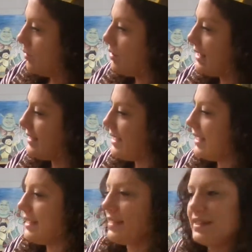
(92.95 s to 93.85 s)
Let's get
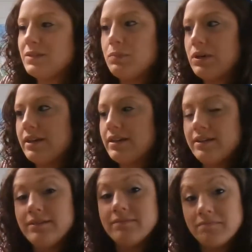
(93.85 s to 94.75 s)
into this book
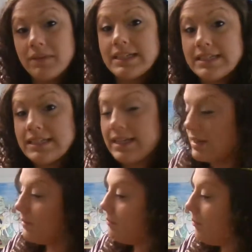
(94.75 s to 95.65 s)
and
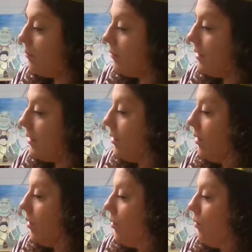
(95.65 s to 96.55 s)
see
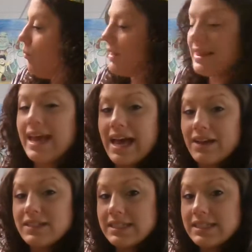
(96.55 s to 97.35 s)
what they have to